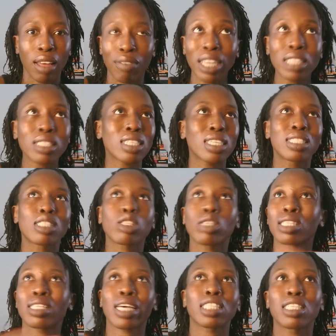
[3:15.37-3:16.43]
in fact,
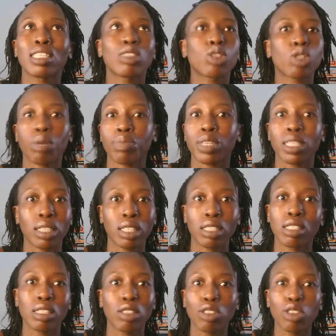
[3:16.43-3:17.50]
it's actually stopping.
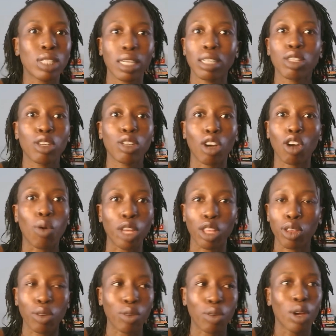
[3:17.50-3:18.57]
Your sales are not going
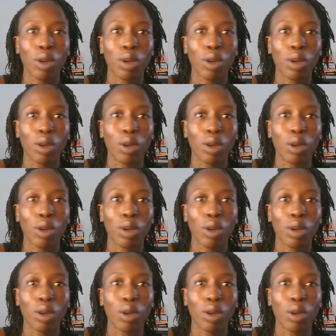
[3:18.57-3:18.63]
through.